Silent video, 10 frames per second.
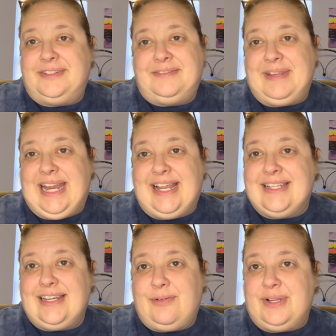
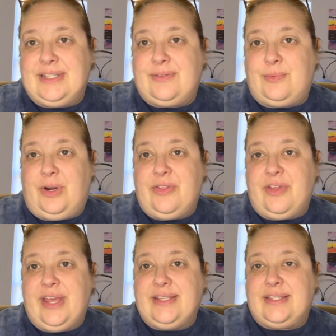because it was
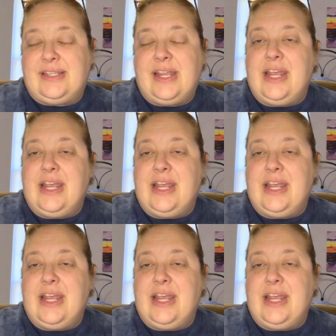worthless.